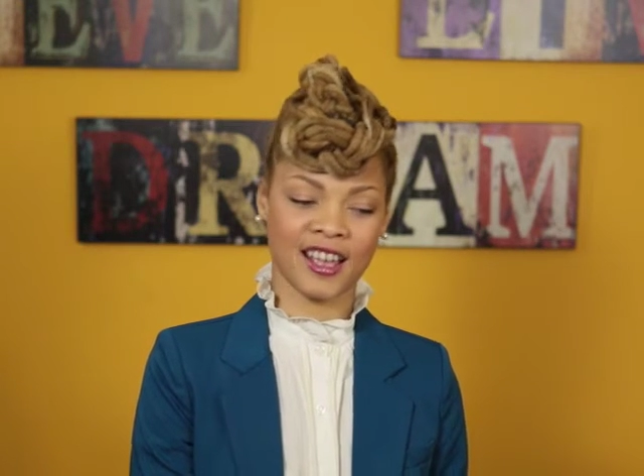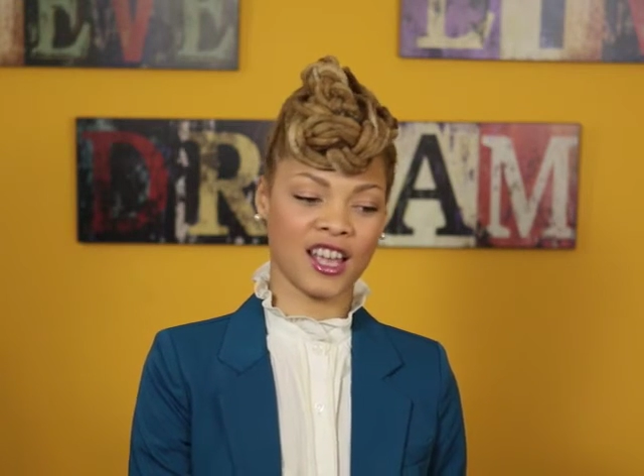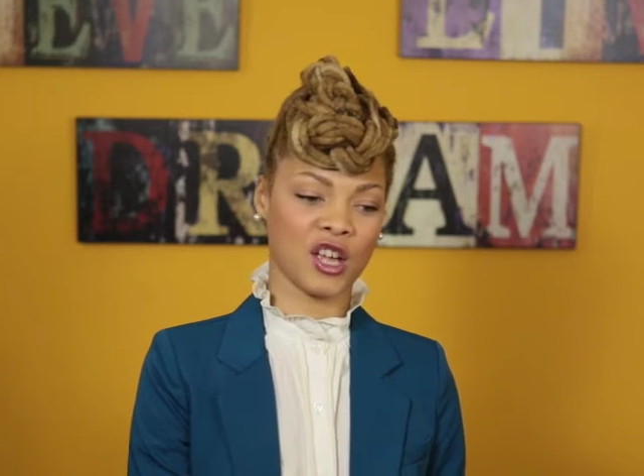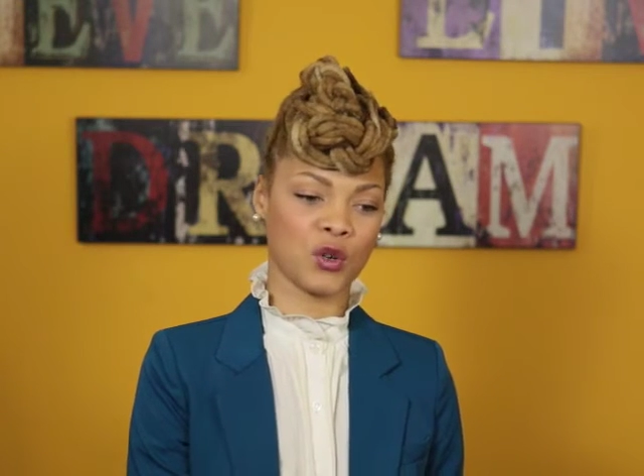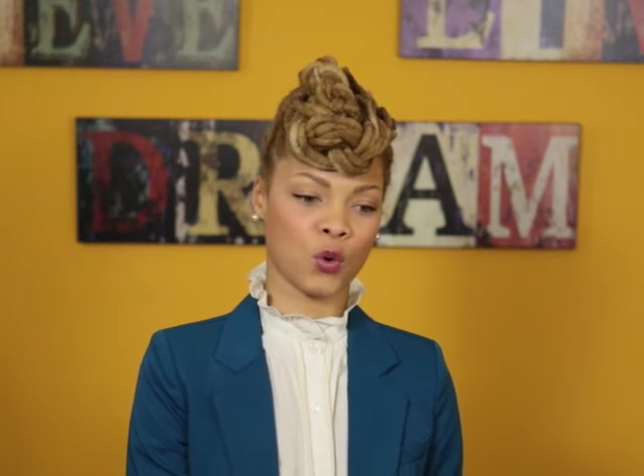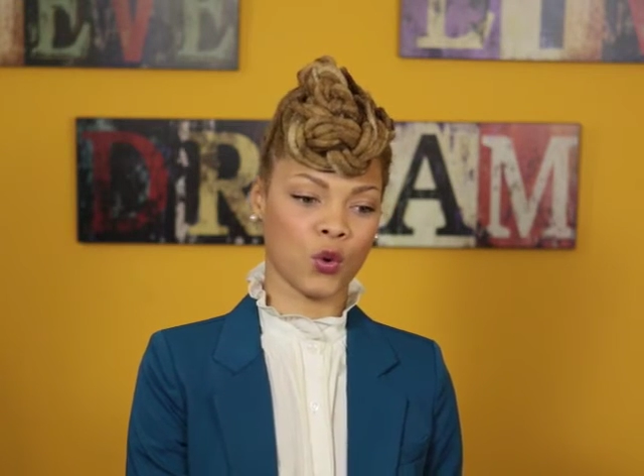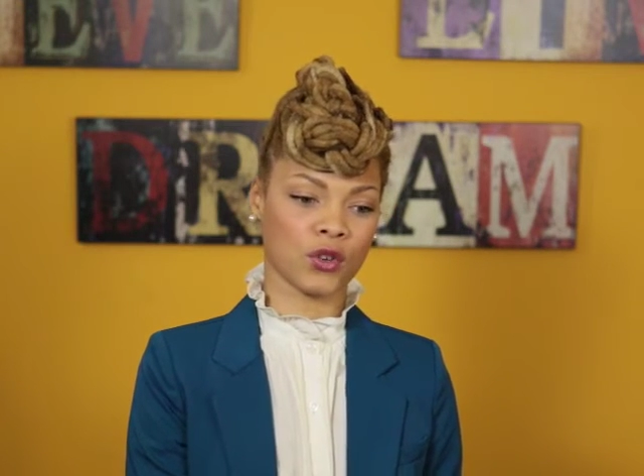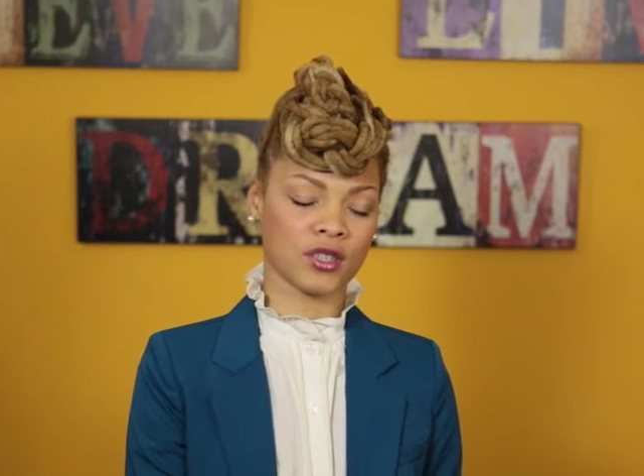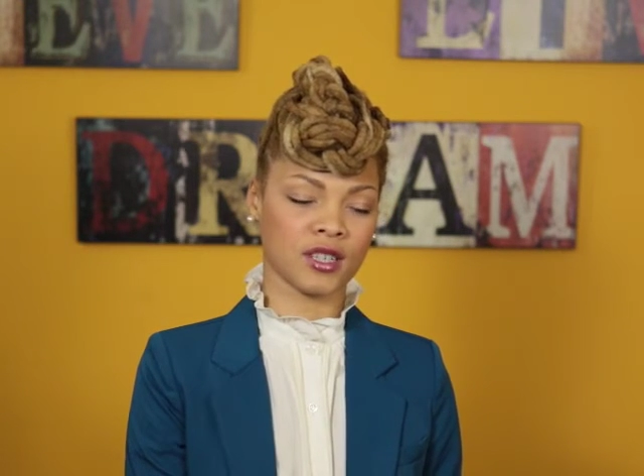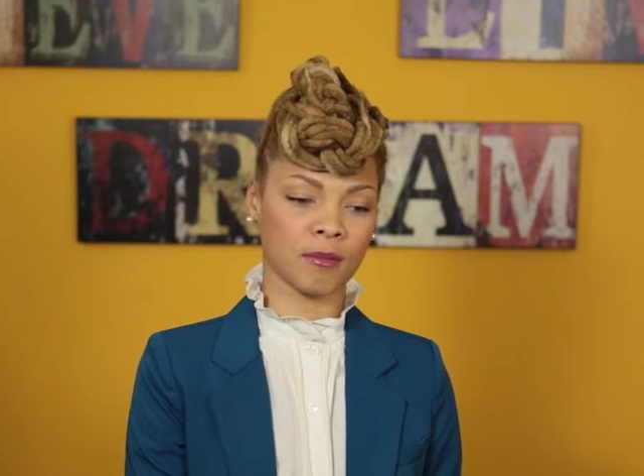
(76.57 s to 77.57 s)
in
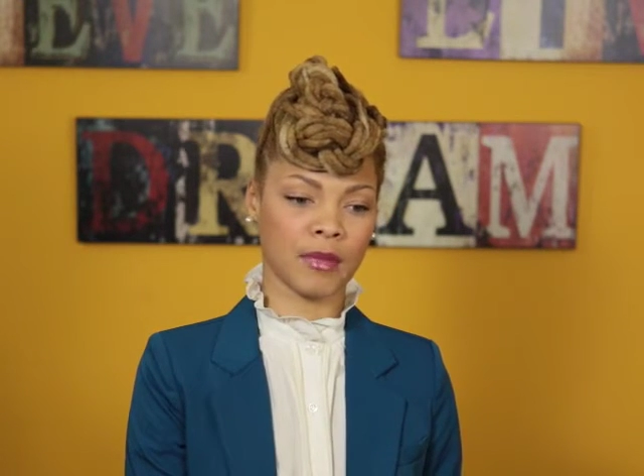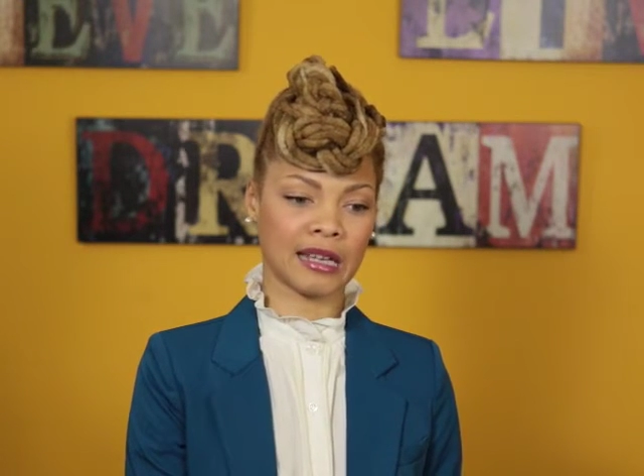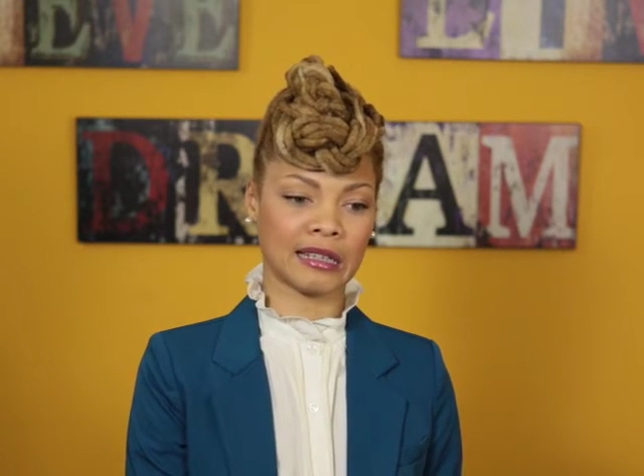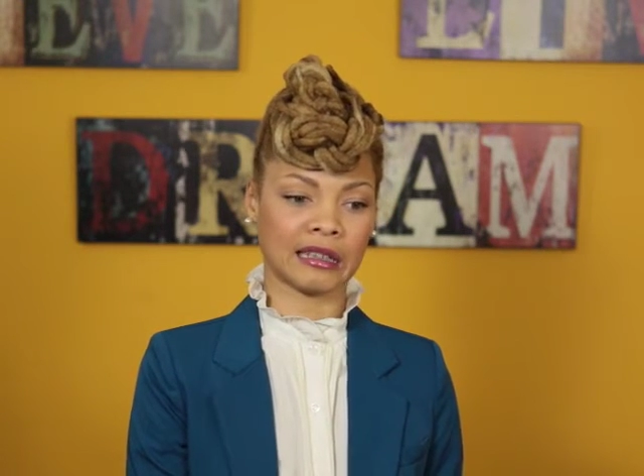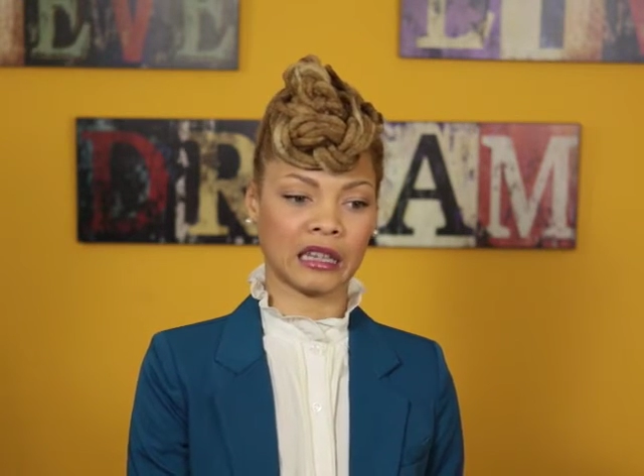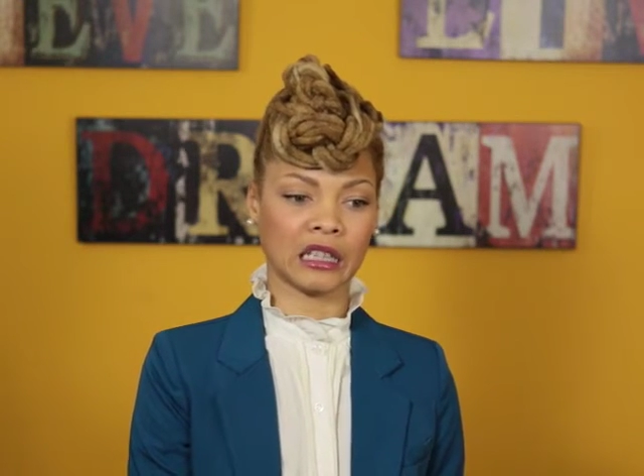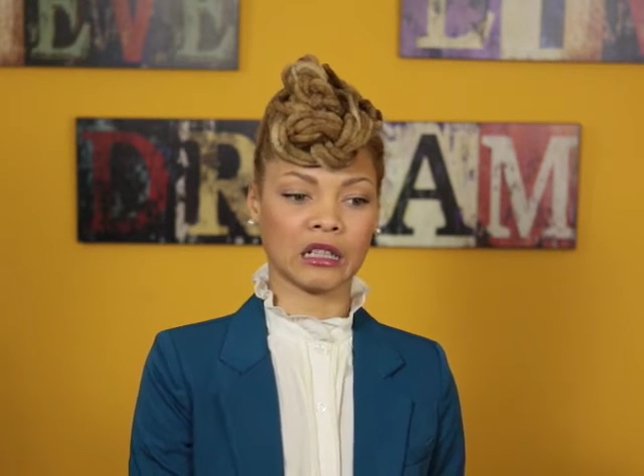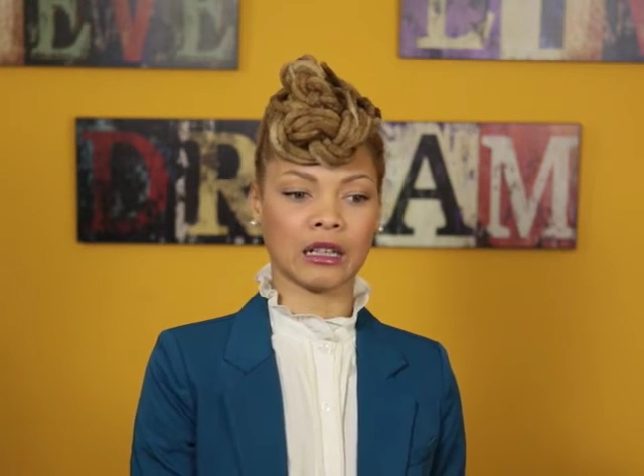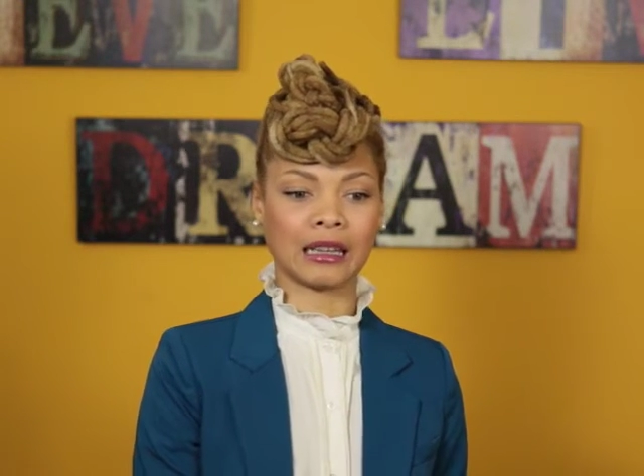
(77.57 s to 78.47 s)
order to make it look